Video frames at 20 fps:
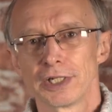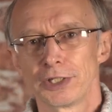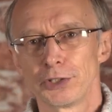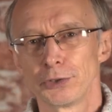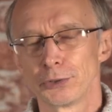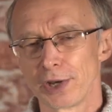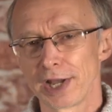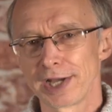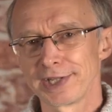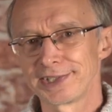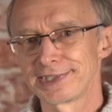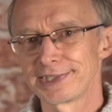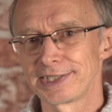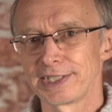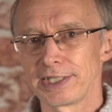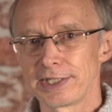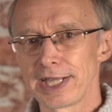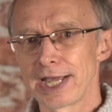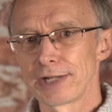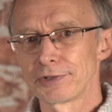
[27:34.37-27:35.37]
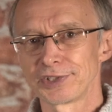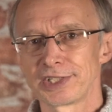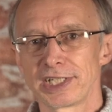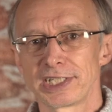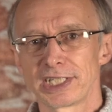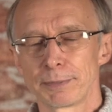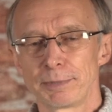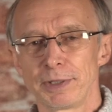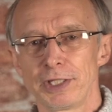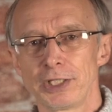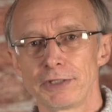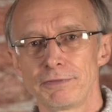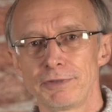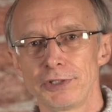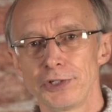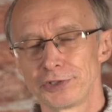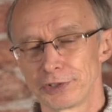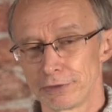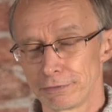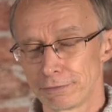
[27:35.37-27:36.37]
your nice sit-down setup interviews in